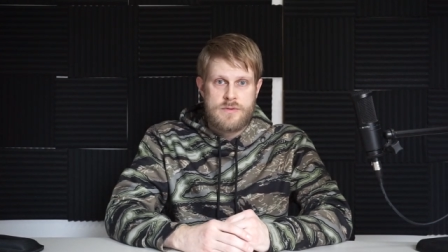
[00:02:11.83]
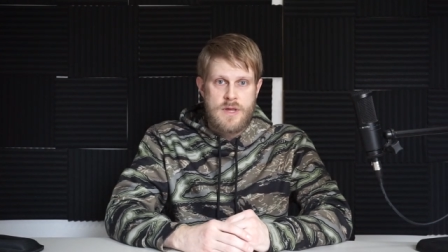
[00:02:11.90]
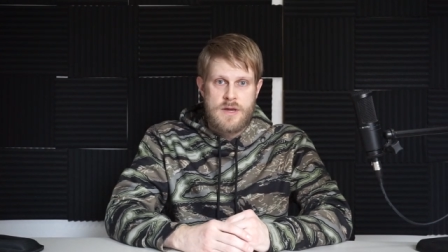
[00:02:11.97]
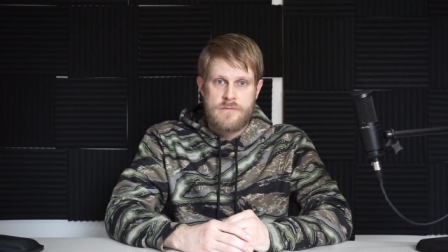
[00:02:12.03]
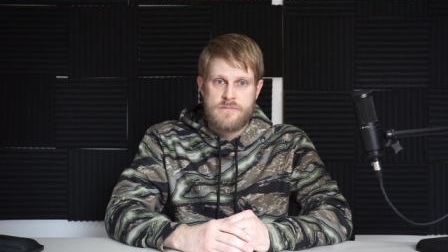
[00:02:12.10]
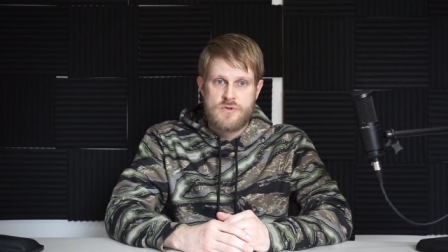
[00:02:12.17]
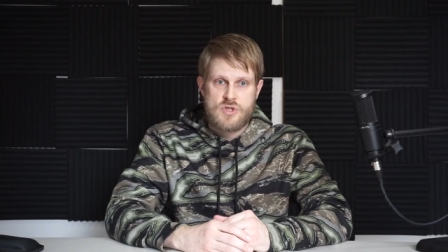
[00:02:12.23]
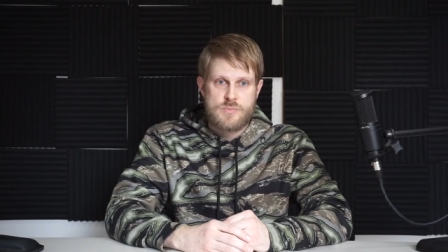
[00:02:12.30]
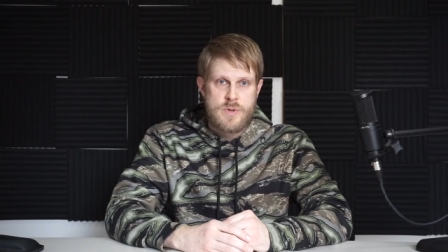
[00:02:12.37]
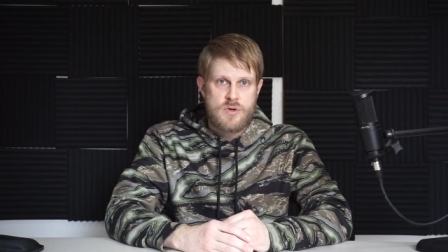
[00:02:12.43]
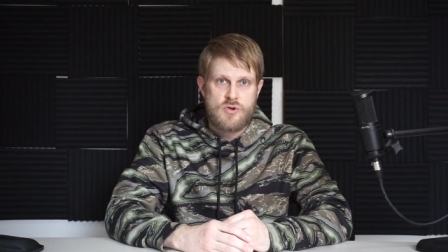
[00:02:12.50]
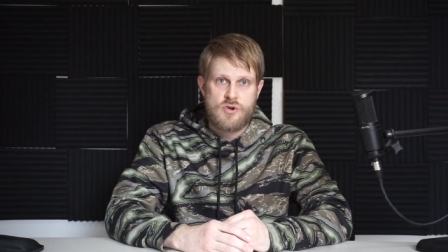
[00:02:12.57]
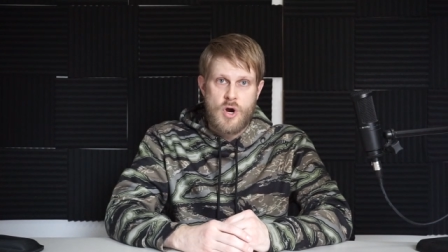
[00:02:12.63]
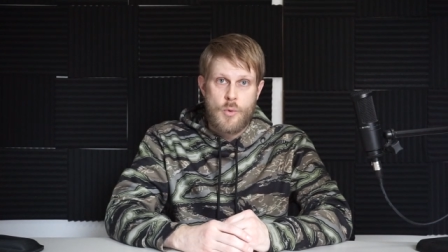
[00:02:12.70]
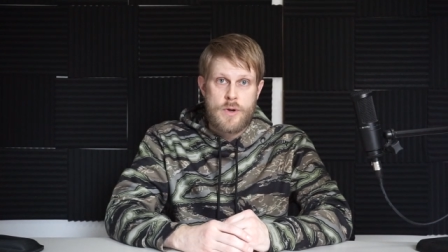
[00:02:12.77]
they've just been
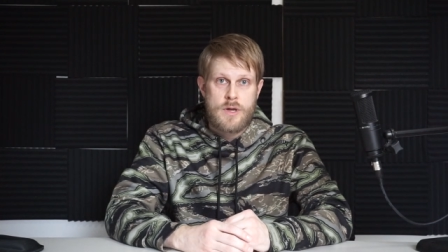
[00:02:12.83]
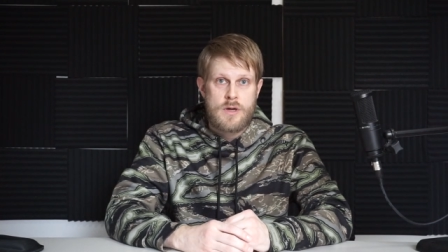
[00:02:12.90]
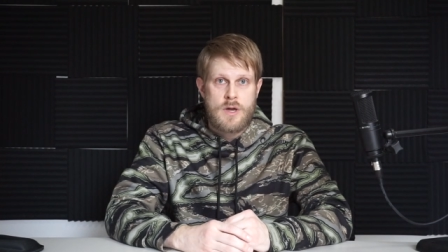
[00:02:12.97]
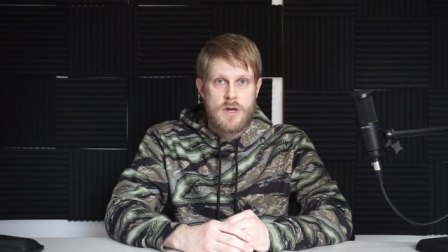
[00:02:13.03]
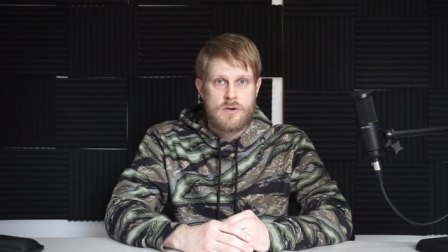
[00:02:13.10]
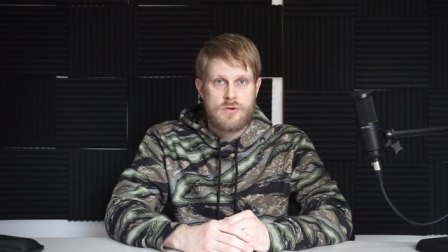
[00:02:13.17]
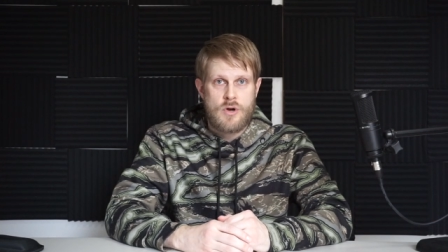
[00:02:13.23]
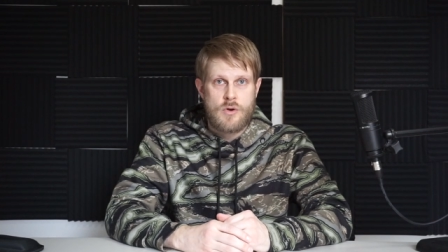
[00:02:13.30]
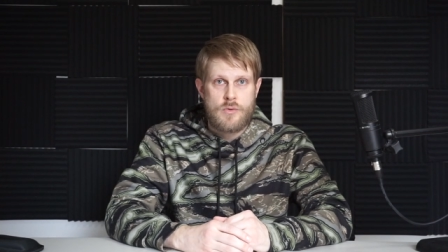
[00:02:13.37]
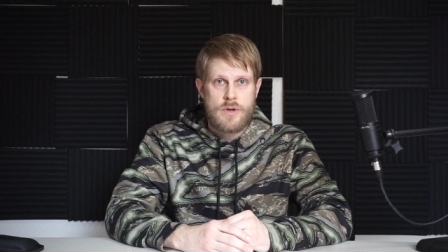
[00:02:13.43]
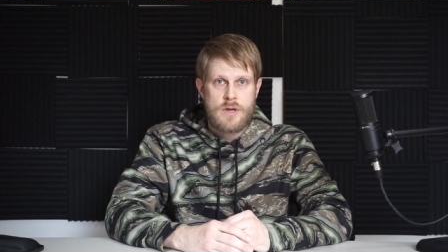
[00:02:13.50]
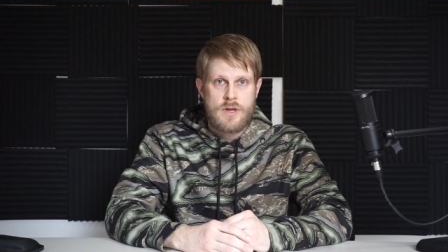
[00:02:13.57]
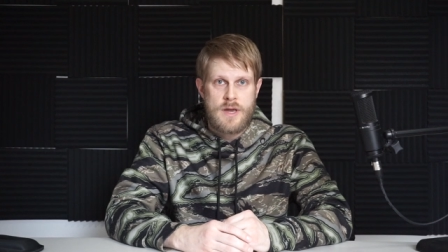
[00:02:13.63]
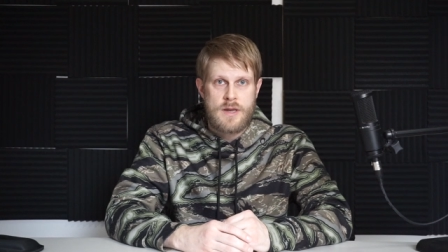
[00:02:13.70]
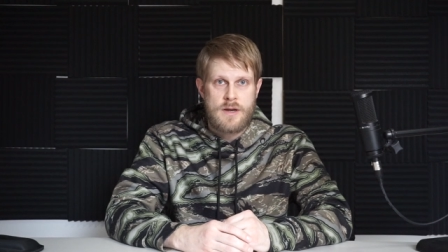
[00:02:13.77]
growing and
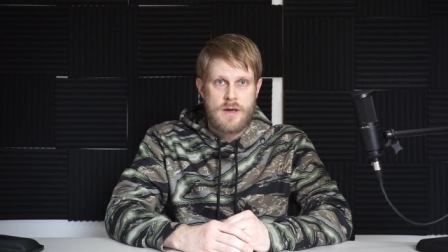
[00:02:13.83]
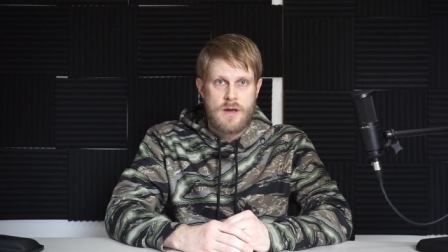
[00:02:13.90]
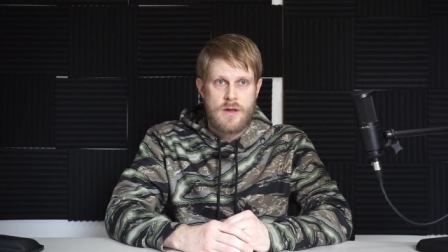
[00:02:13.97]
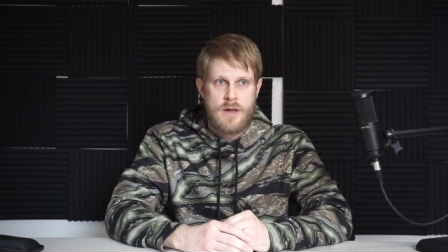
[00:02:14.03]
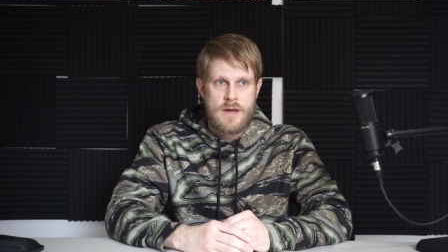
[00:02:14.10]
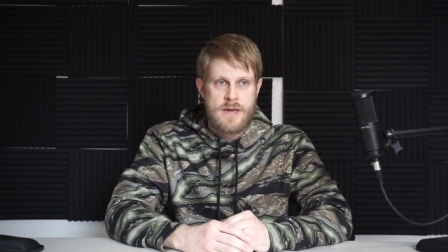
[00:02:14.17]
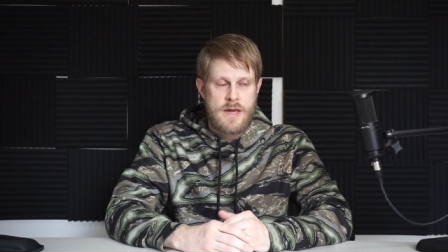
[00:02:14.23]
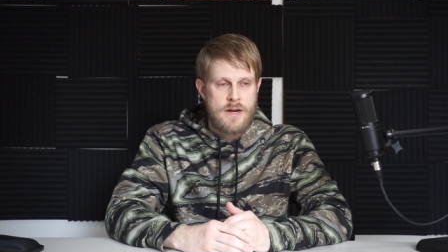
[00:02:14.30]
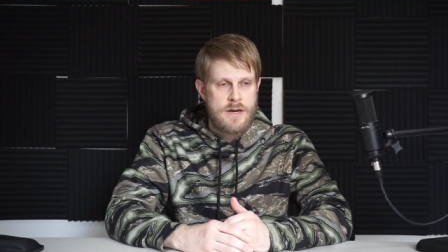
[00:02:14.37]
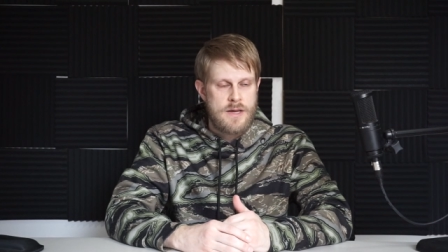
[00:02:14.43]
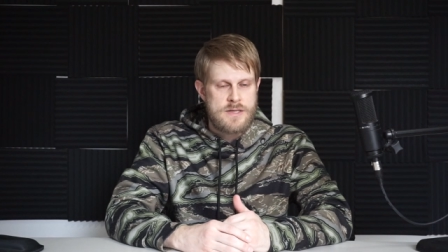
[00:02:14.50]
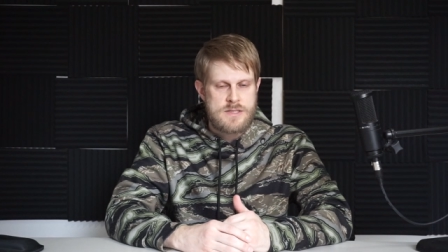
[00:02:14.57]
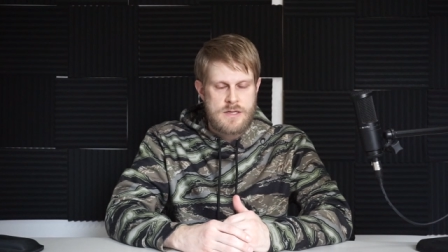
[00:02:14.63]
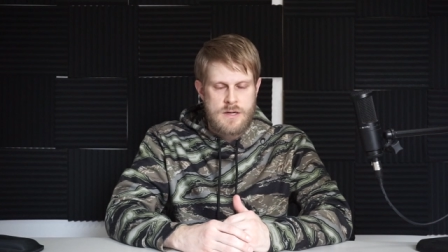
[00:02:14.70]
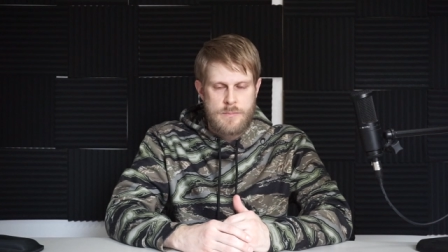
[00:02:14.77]
growing, and uh, again,
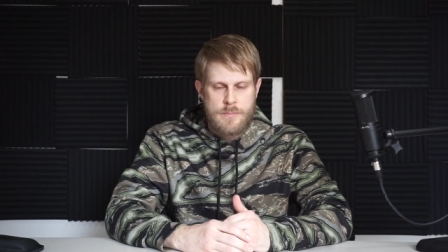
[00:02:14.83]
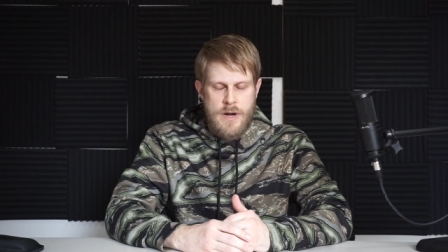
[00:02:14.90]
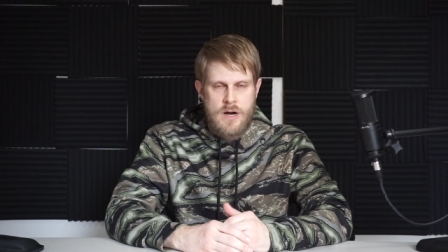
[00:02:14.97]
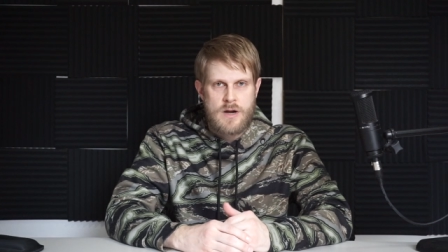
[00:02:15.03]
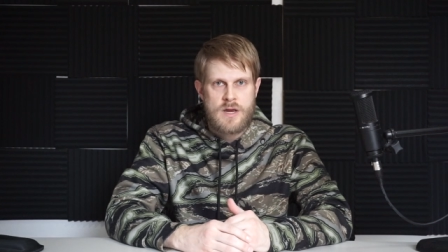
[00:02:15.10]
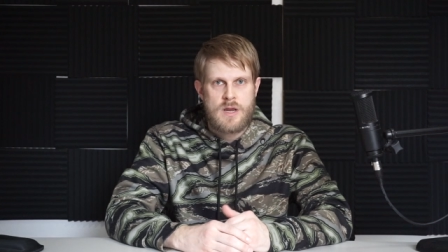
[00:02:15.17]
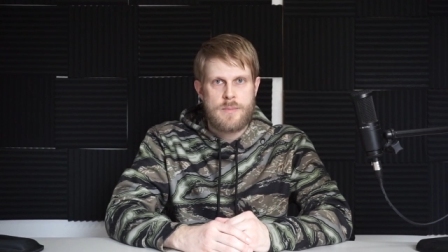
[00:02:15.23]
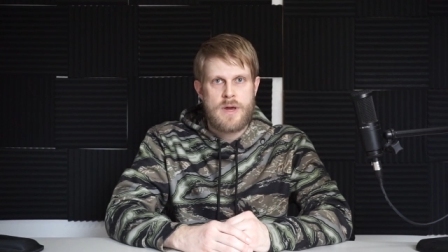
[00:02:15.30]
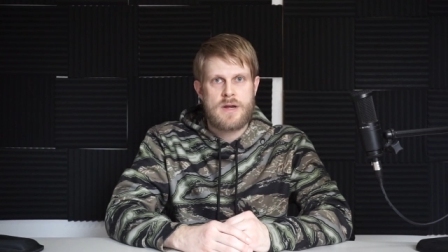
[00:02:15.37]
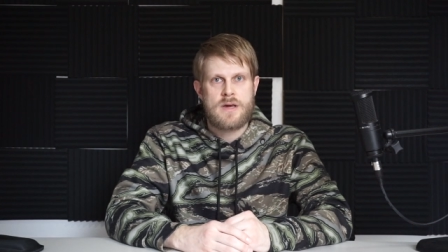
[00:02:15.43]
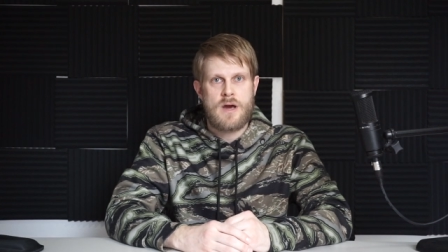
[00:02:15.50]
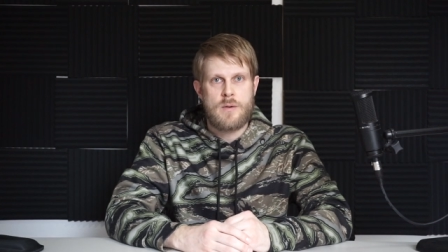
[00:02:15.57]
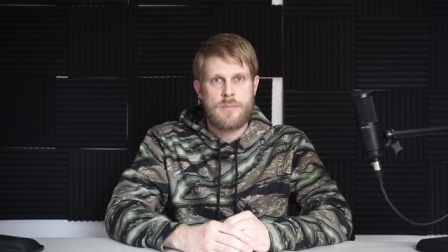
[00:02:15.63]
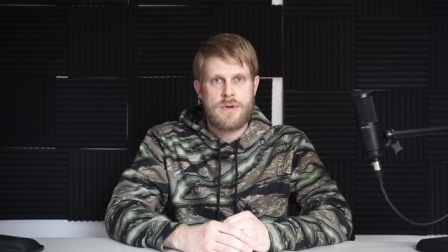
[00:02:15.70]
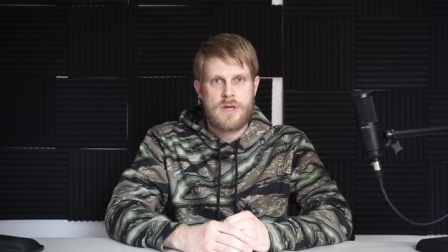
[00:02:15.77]
it's an American-made
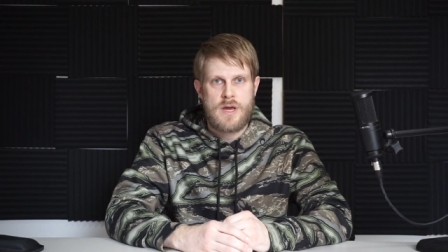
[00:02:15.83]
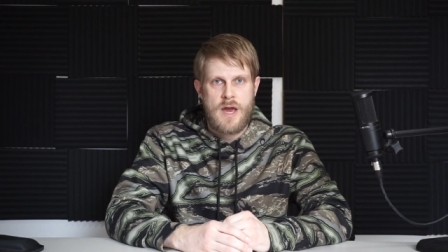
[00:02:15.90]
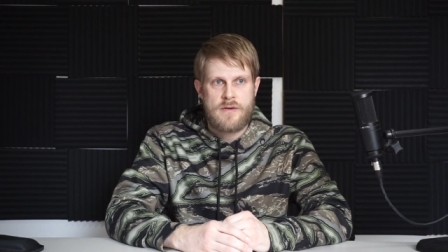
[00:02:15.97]
company.